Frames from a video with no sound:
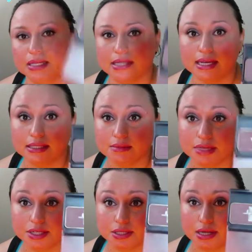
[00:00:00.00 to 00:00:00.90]
because I did
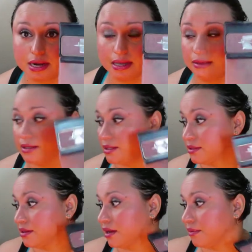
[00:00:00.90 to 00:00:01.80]
mention that I get this.
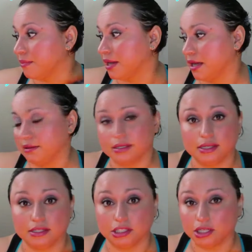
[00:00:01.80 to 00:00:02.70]
I got this
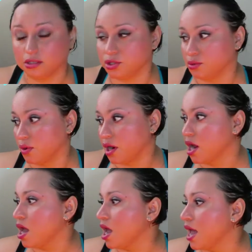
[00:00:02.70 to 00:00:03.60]
at the dollar store,
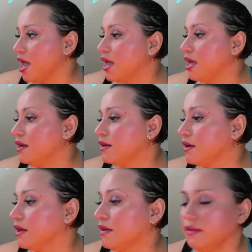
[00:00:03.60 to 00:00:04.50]
and
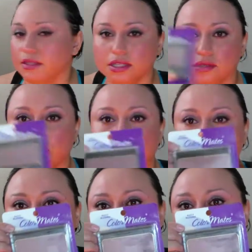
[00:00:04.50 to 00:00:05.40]
this is
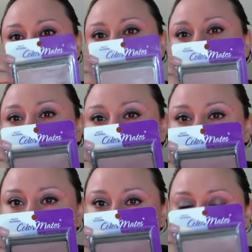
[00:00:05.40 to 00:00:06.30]
what it actually looks
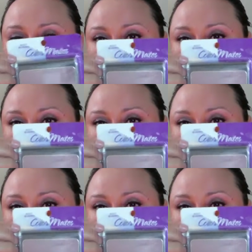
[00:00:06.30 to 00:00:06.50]
like.